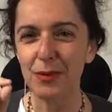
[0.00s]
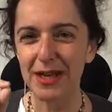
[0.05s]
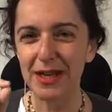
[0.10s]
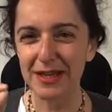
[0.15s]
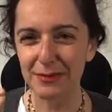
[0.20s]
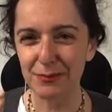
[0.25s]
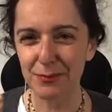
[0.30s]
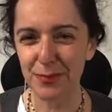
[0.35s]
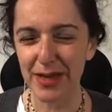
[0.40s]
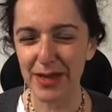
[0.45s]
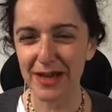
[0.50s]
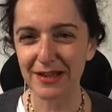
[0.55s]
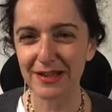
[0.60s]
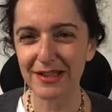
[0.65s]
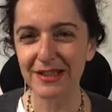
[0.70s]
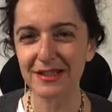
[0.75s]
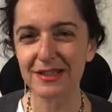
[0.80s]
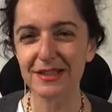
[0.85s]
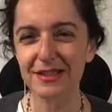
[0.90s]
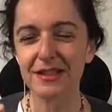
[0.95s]
in
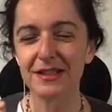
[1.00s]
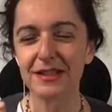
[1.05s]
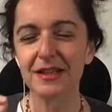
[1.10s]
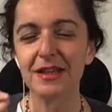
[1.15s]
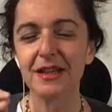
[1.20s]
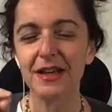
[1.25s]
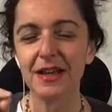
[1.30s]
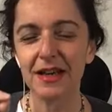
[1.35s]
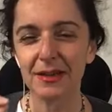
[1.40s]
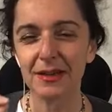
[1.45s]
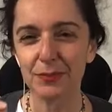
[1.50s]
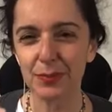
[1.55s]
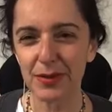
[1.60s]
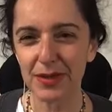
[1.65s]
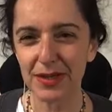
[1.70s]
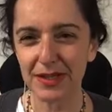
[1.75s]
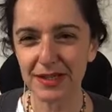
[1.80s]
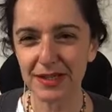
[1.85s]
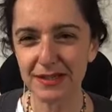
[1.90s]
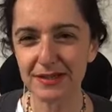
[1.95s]
balance, at
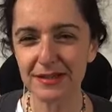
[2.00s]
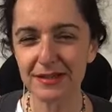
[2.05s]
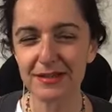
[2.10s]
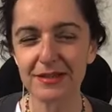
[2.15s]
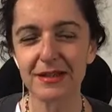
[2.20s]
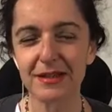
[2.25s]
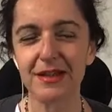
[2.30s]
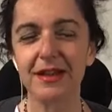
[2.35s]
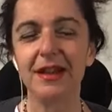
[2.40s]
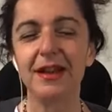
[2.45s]
peace,